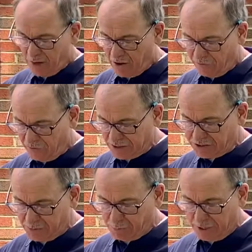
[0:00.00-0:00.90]

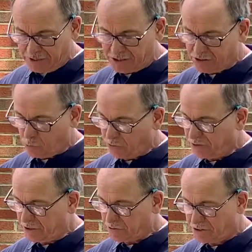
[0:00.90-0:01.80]
affixed in places where the
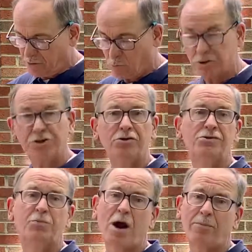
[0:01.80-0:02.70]
deer skin was
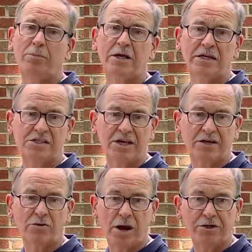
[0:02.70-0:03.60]
used, probably as
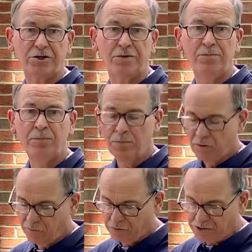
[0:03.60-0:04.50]
decoration
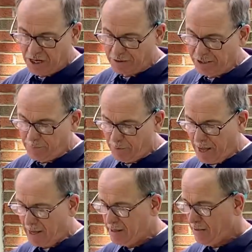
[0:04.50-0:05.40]
for this hunting
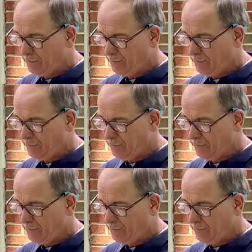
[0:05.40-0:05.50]
bag,